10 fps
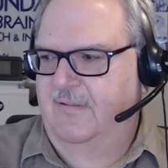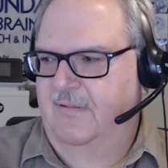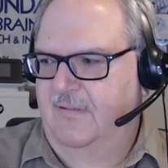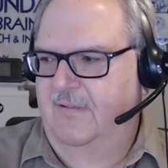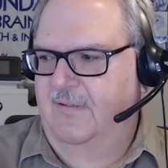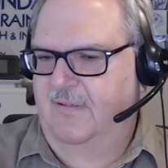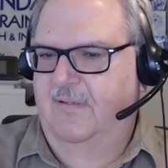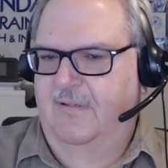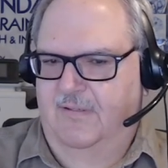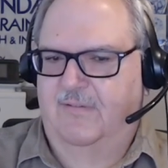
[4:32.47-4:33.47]

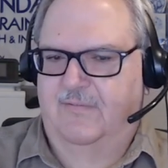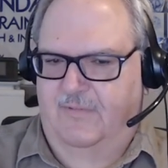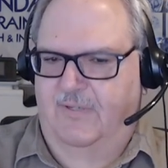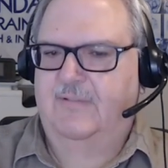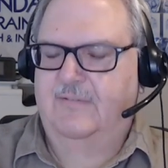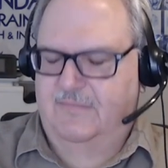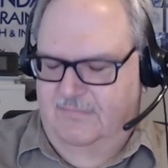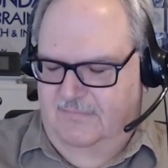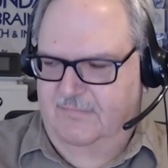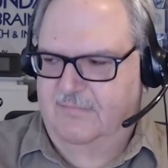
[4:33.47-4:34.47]

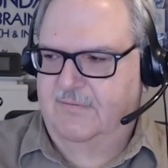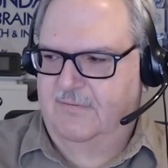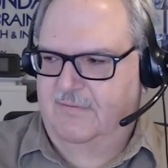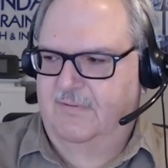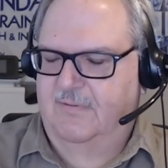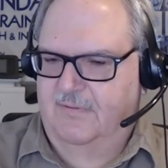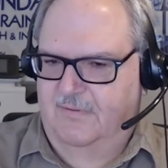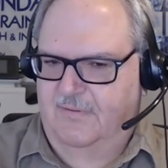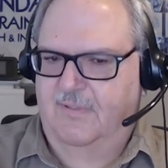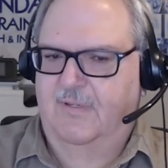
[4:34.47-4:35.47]

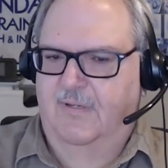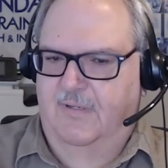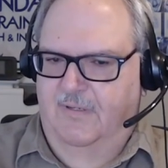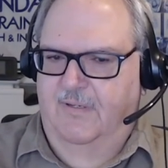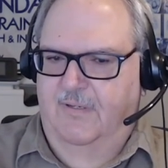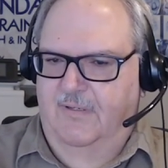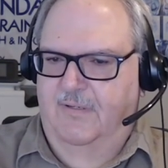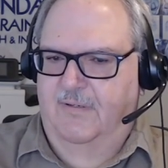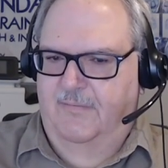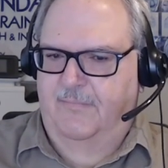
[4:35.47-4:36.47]

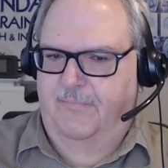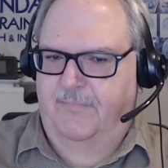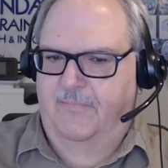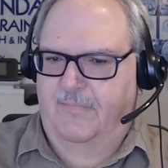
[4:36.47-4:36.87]
(silent)